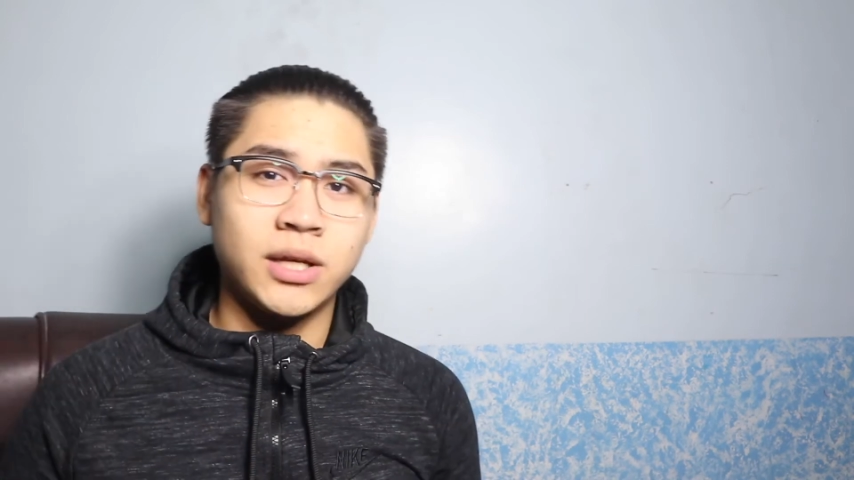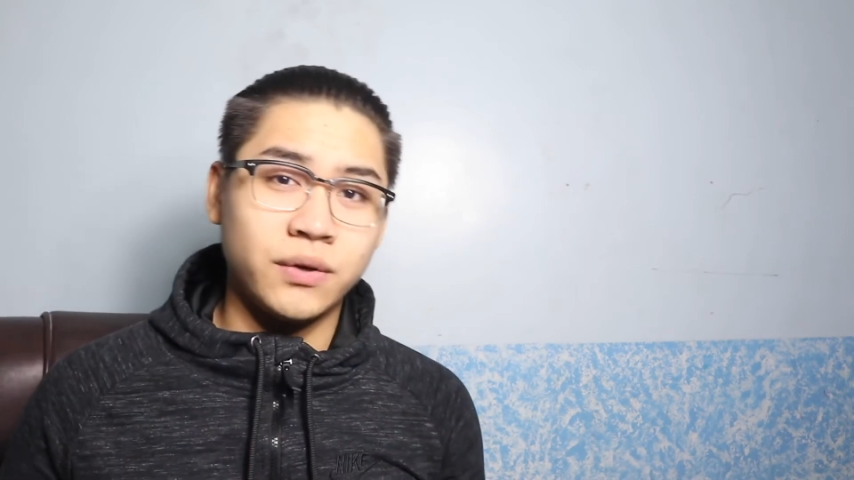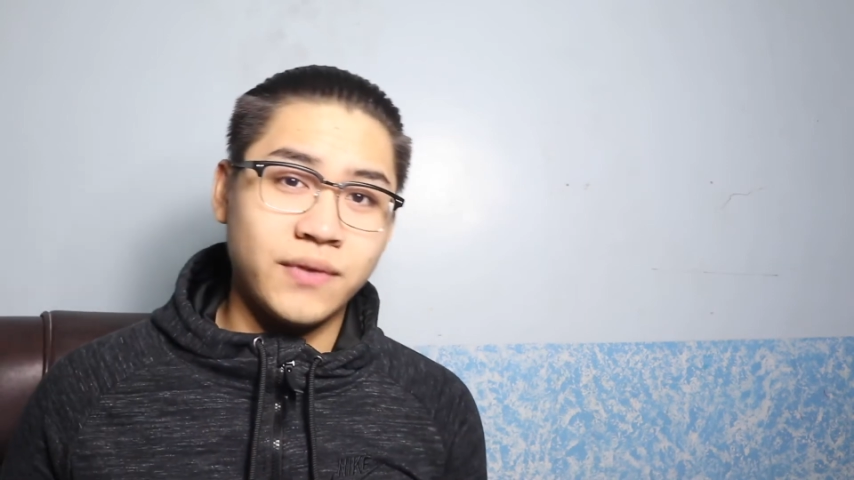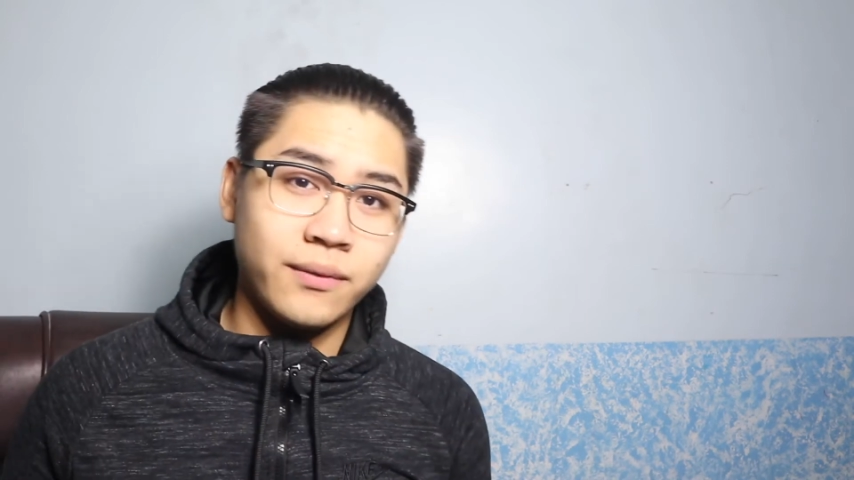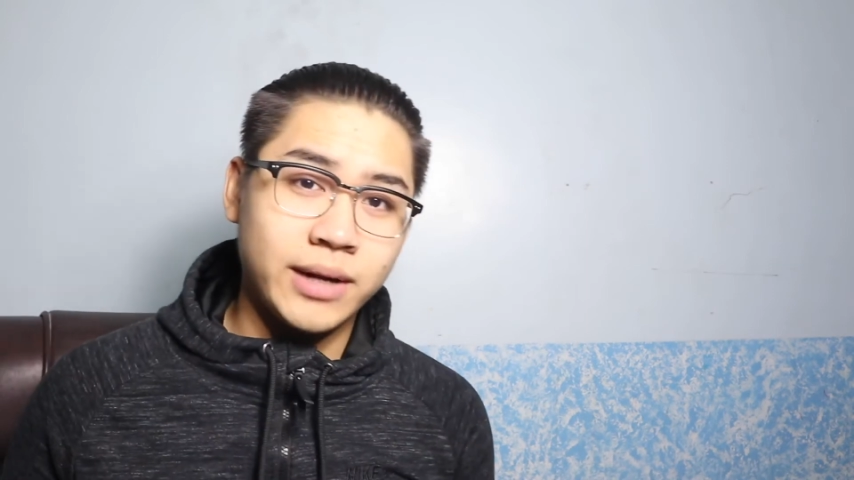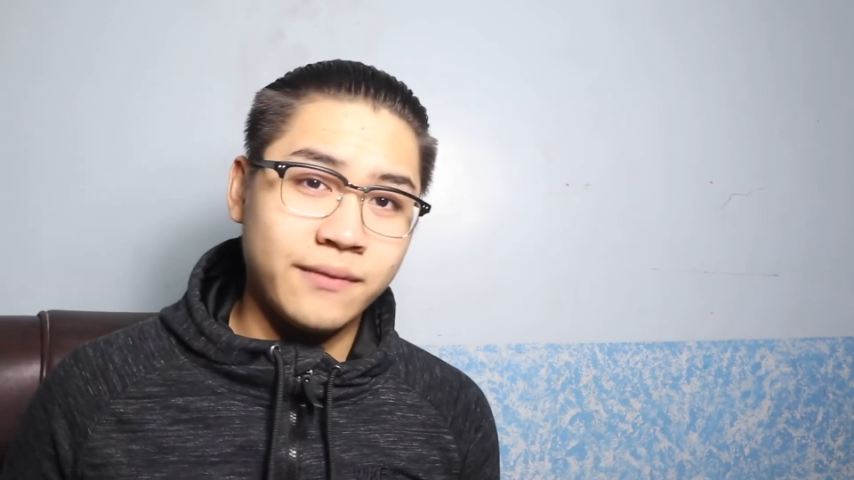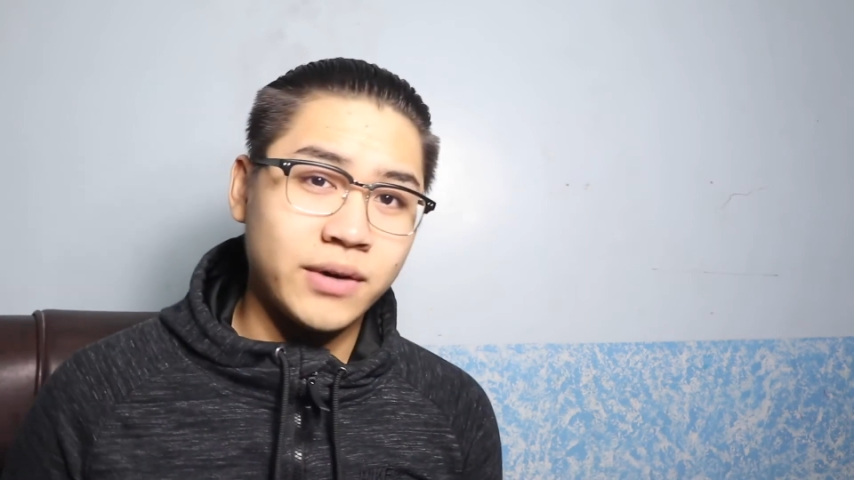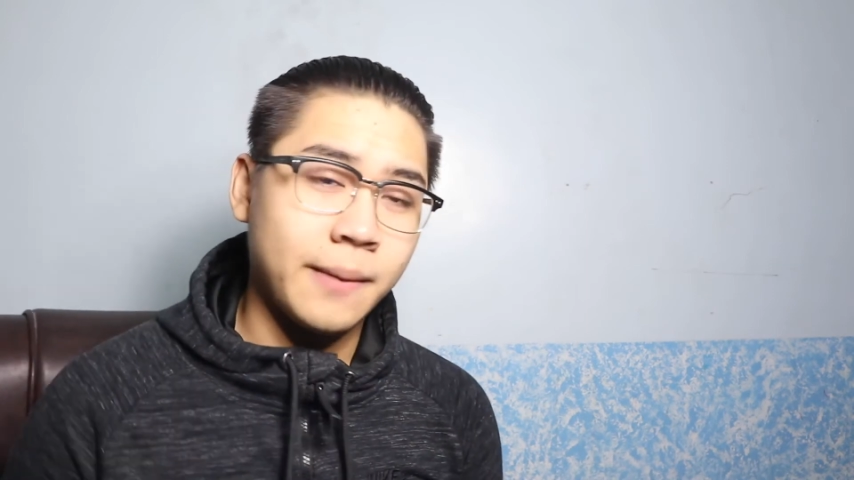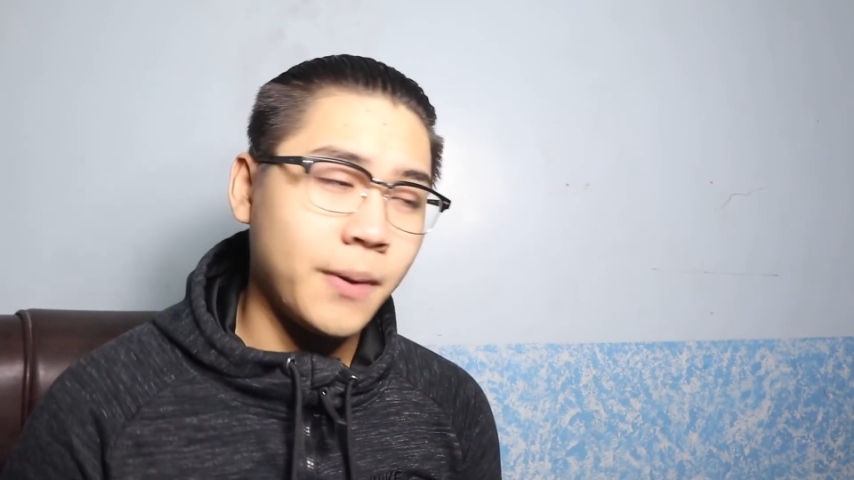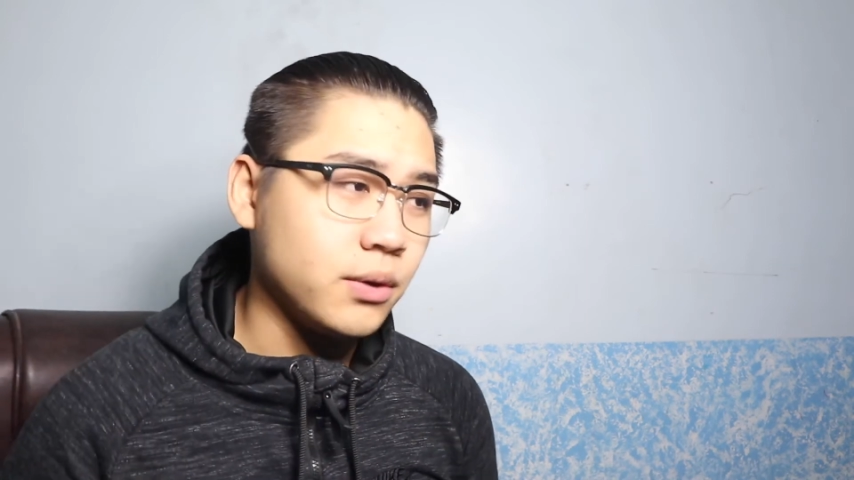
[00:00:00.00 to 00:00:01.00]
notified
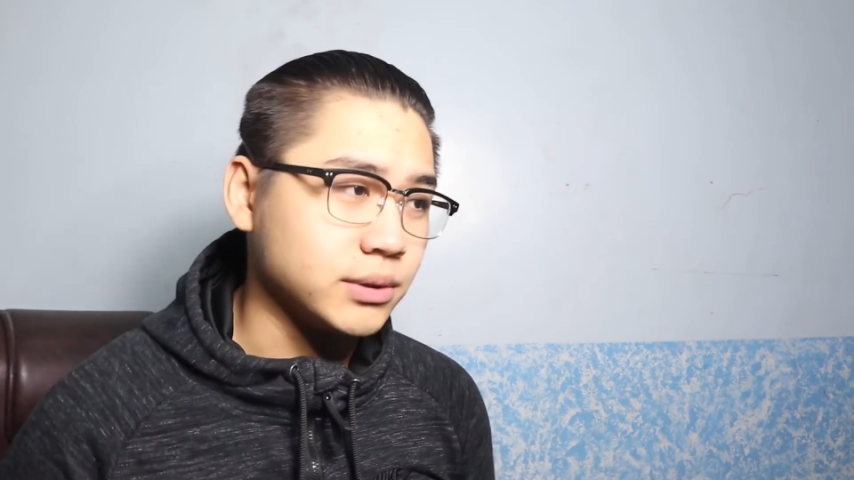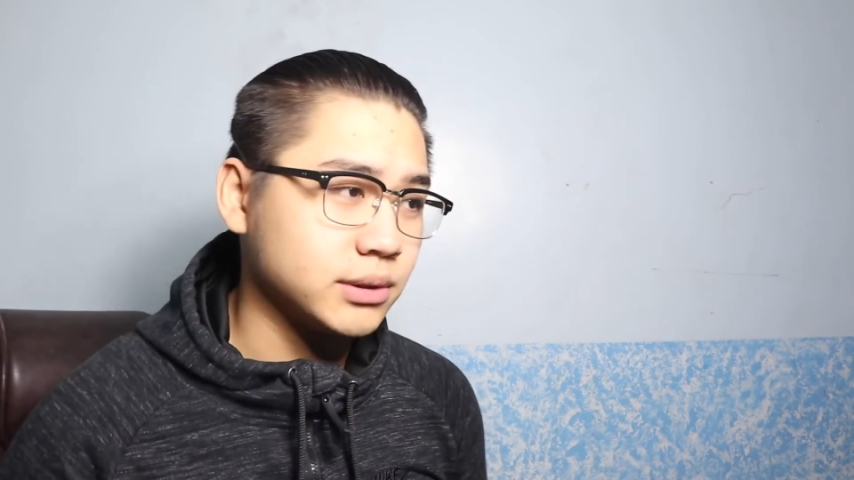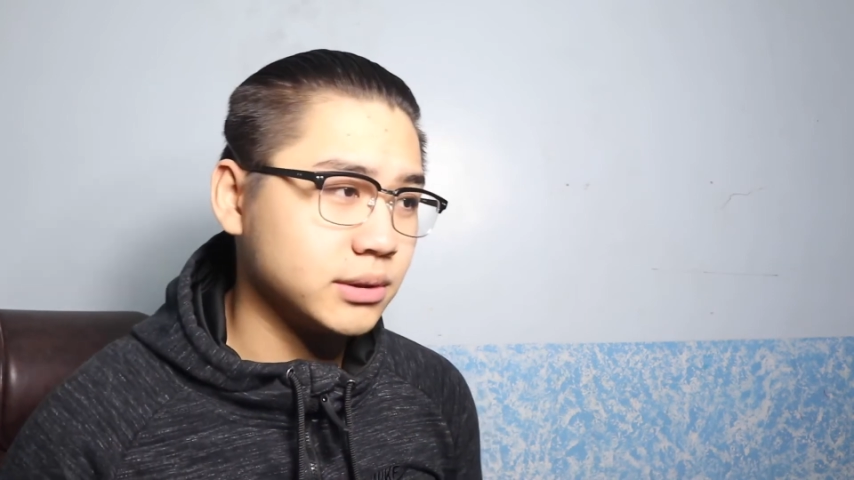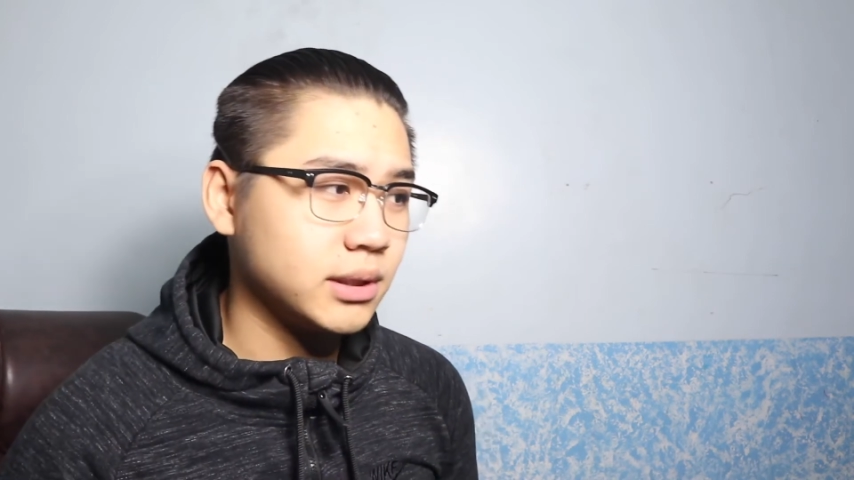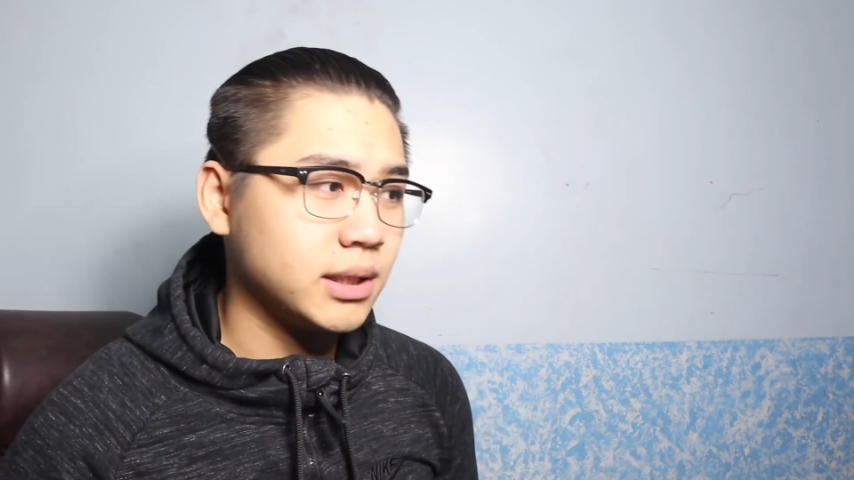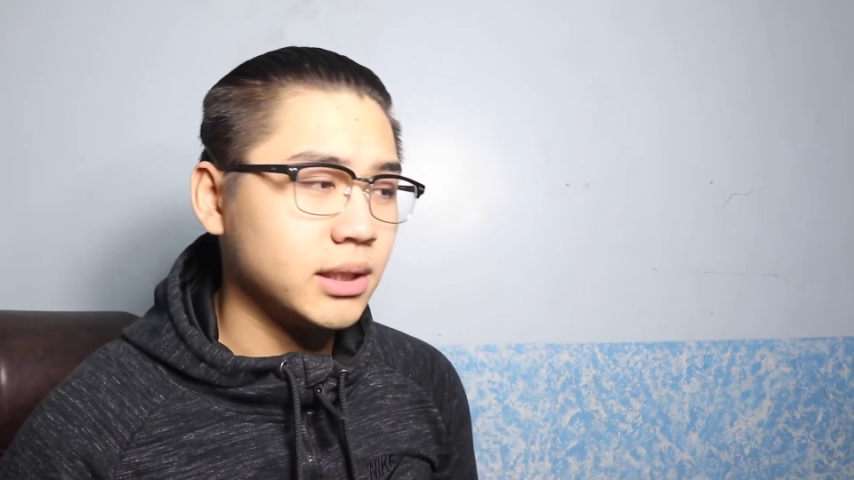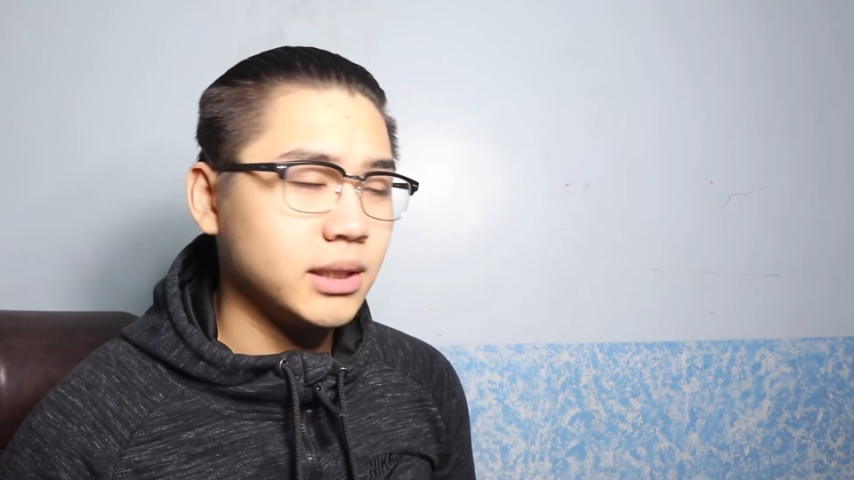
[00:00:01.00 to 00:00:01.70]
whenever I post.